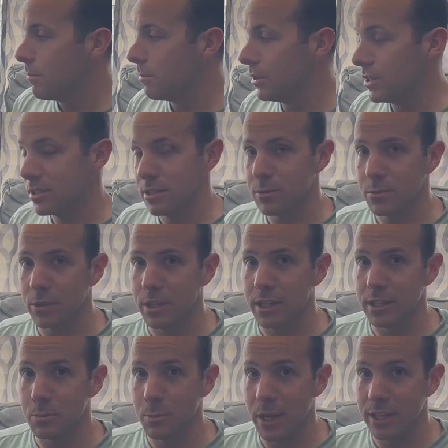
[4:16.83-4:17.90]
But this is really
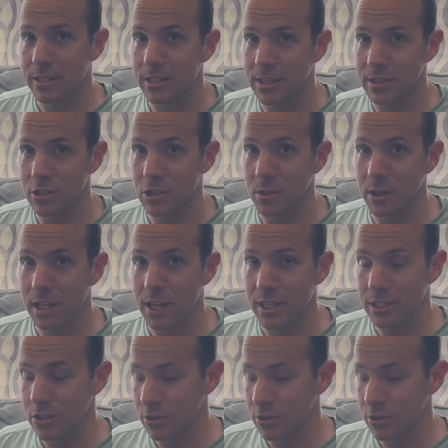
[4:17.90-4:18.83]
as basic as you can get.